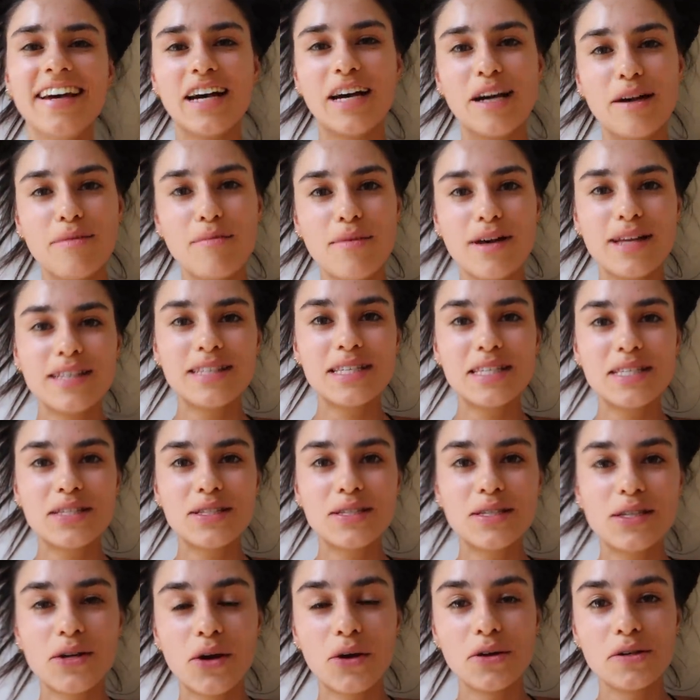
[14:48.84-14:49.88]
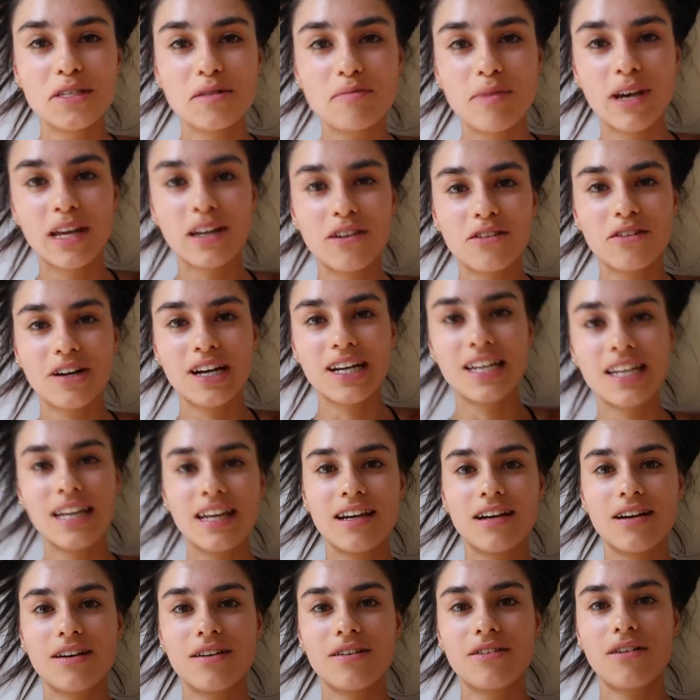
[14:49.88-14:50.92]
I'm so spent right
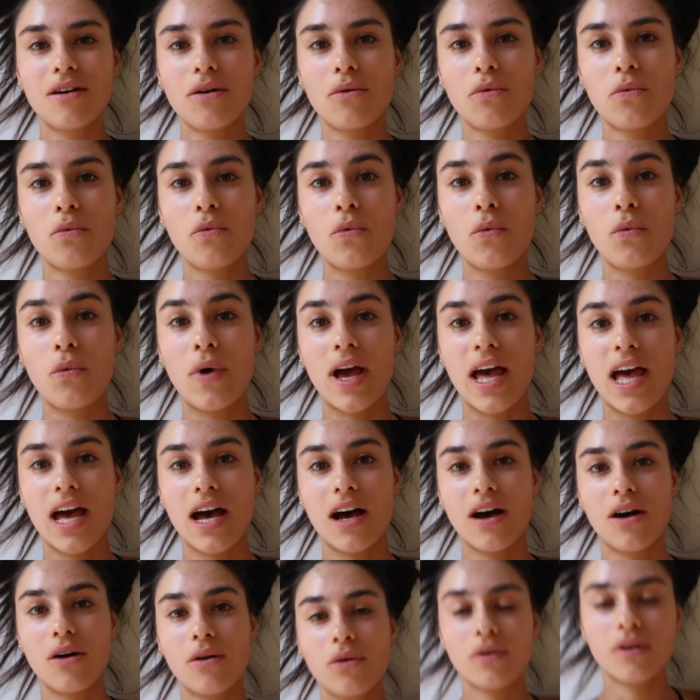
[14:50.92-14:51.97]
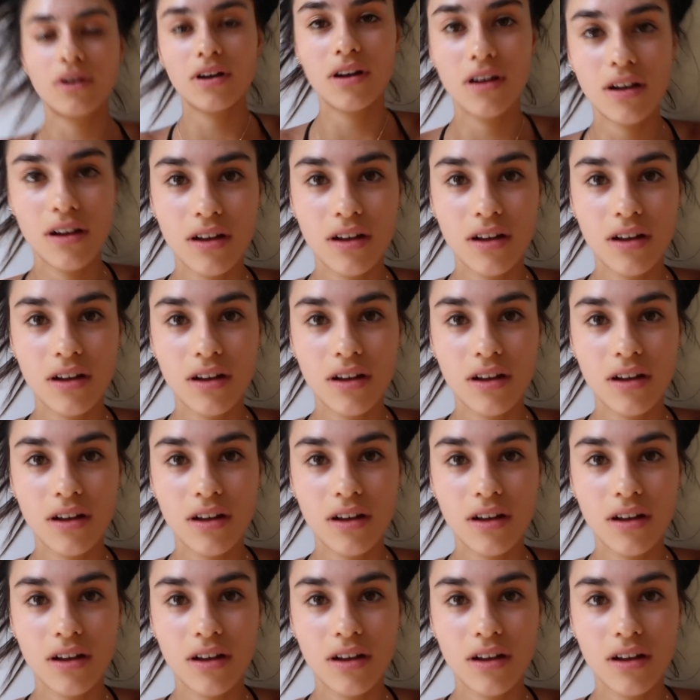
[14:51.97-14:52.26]
now. Wow.